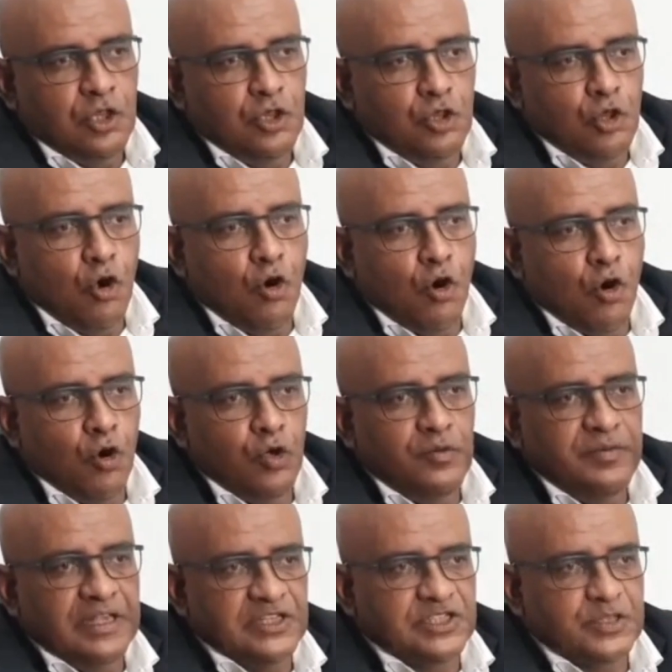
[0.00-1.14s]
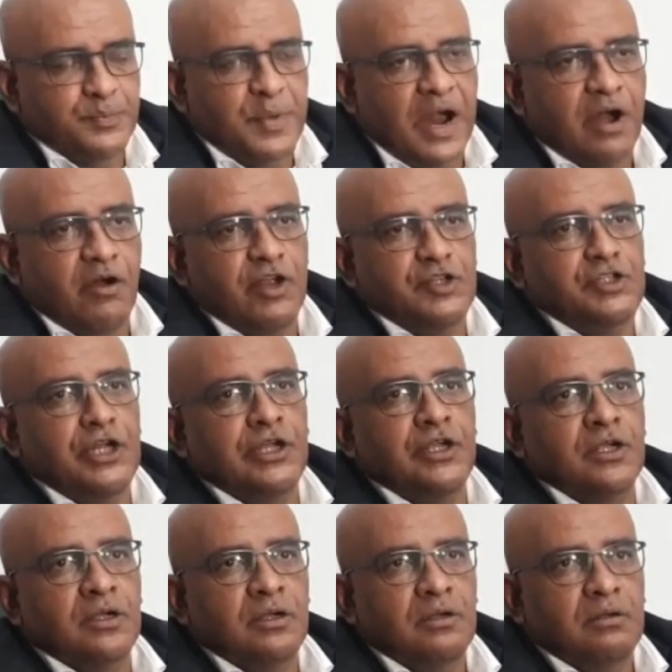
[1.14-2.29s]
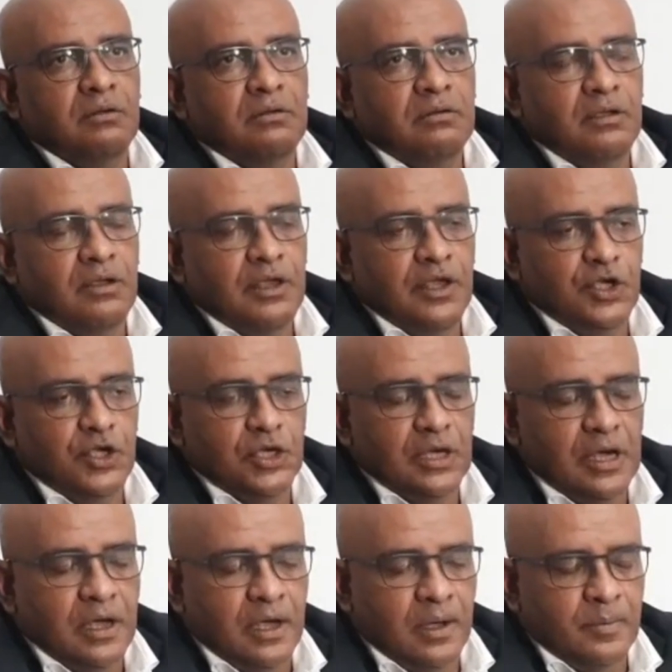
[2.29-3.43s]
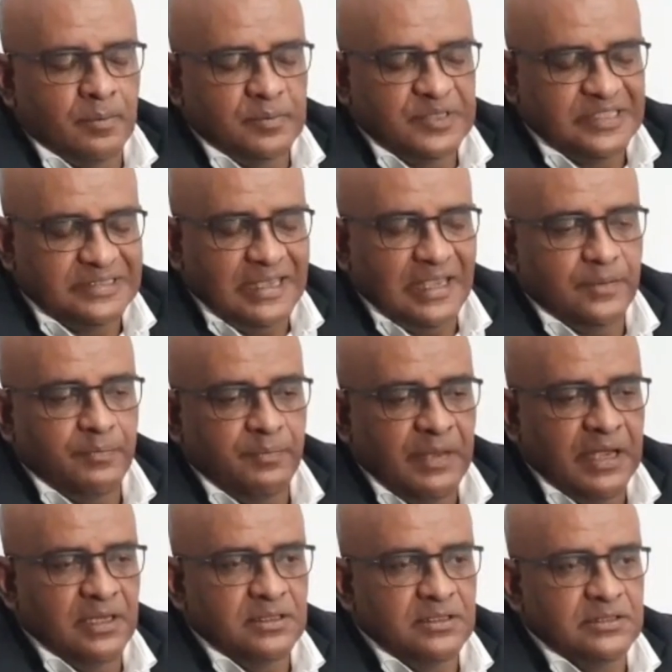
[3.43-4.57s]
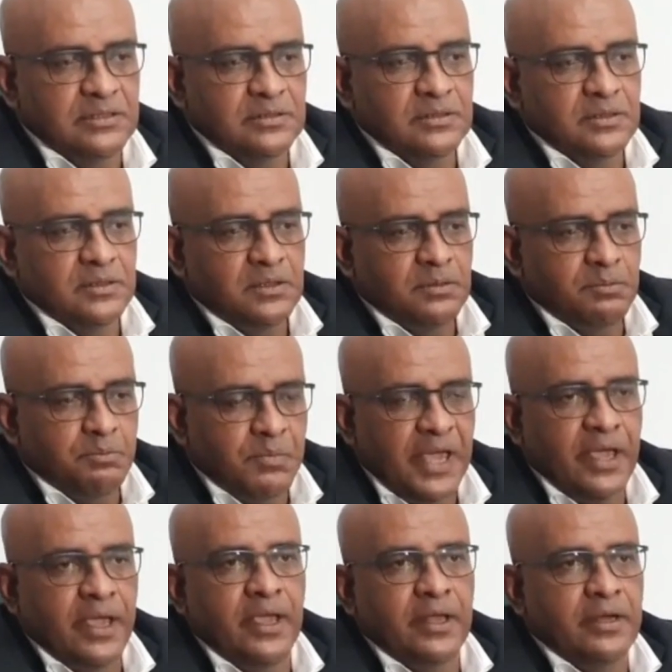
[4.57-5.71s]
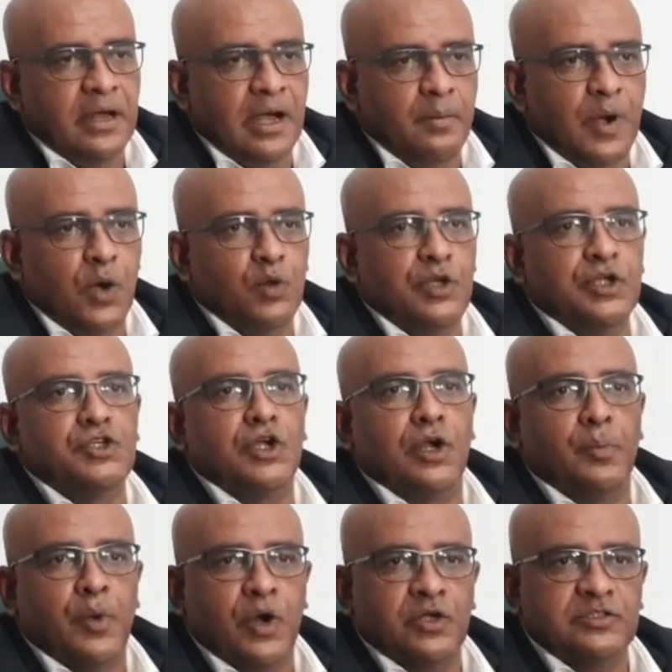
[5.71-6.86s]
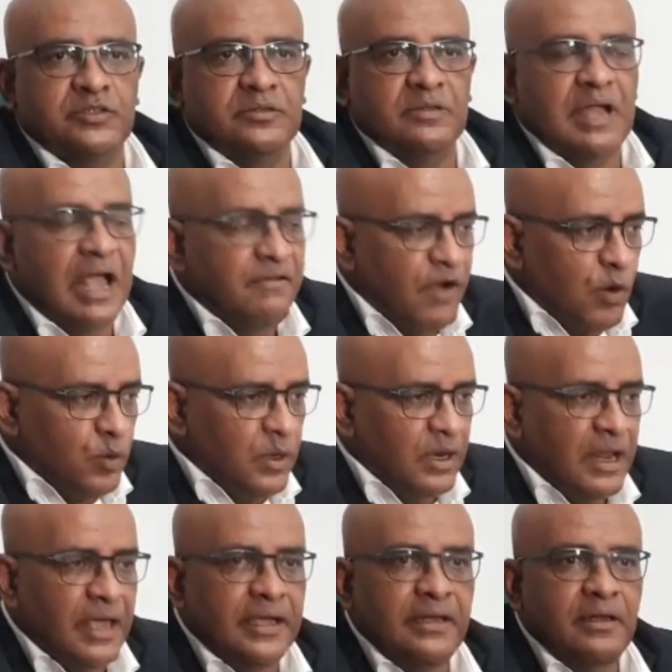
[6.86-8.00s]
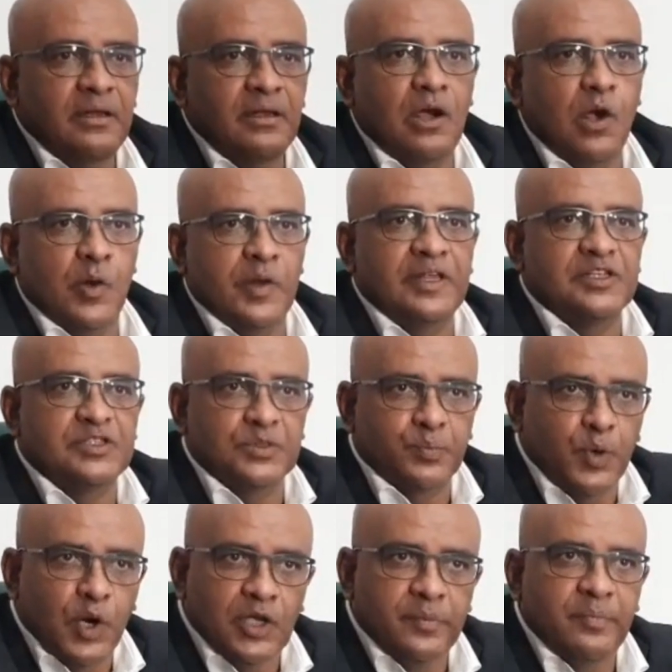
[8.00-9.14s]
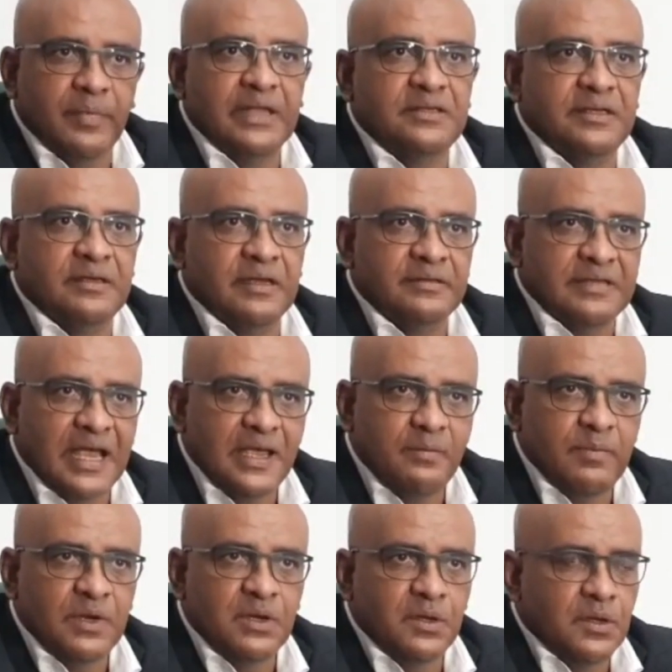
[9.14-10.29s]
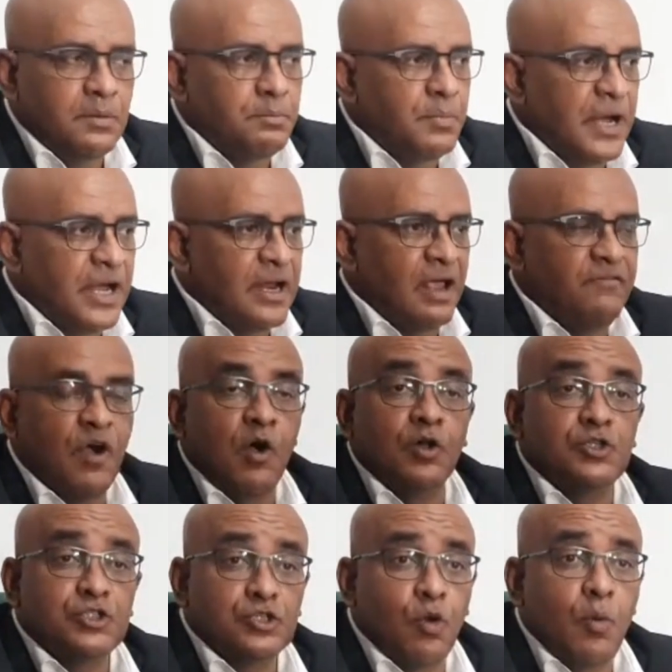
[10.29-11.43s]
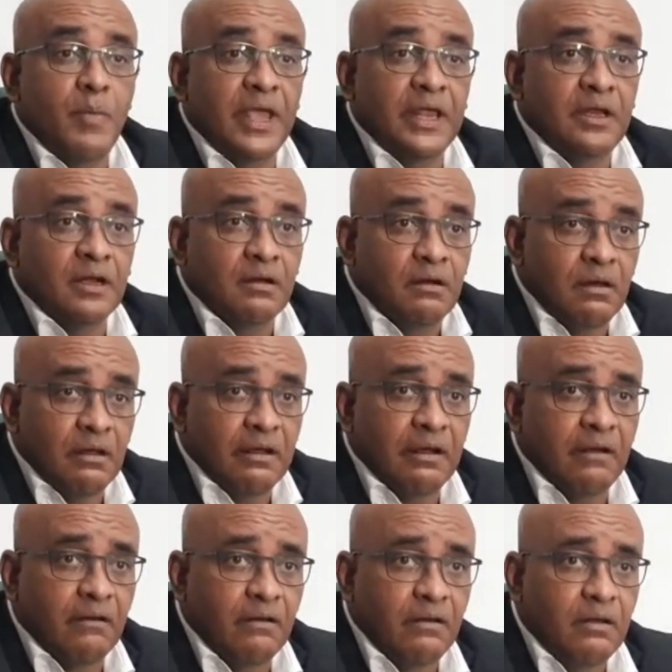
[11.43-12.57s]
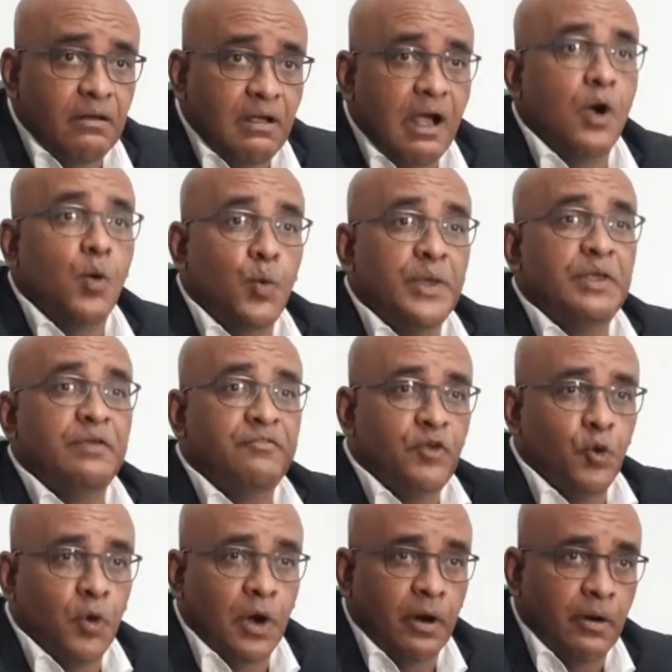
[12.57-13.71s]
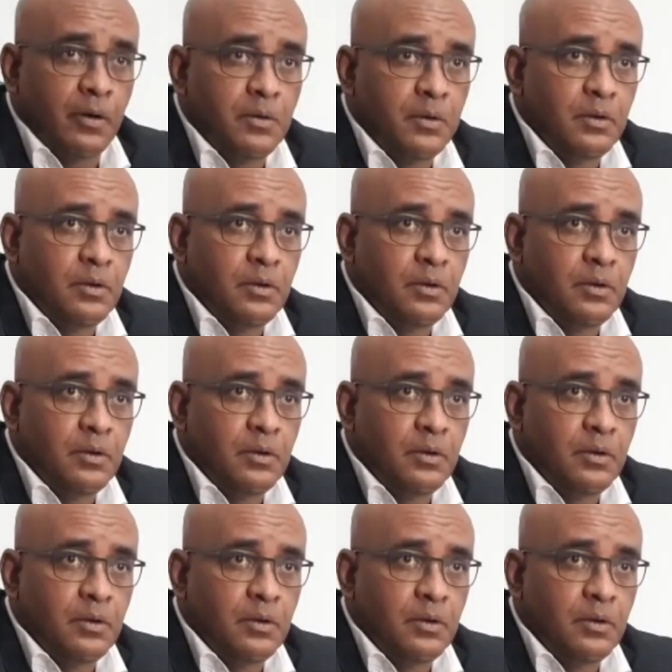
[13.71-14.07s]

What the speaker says: no disparaging statement made about the chairperson. I've outlined our disappointment in the time, but I've also made it clear how we view her.